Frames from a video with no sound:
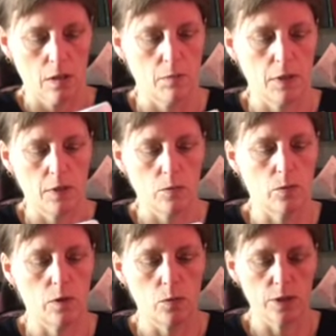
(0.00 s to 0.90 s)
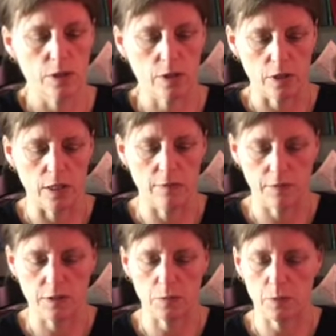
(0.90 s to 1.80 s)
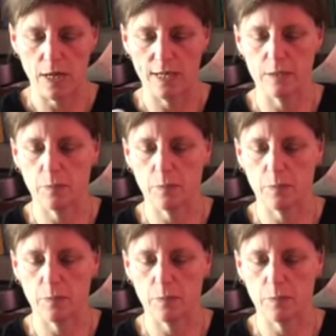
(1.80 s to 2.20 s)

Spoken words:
I mean, you want a good even spread,